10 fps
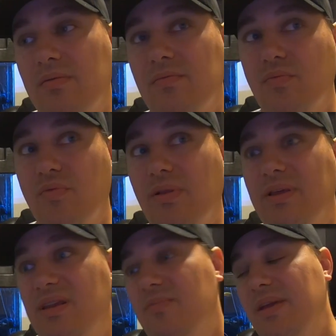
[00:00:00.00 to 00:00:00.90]
and we
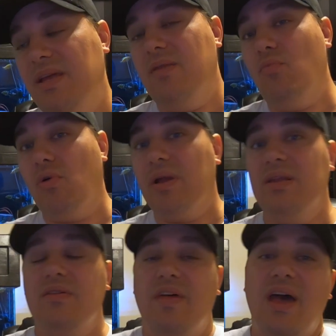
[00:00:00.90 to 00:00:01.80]
really need to be getting more
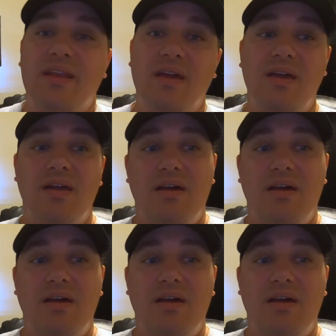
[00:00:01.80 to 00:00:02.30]
into that.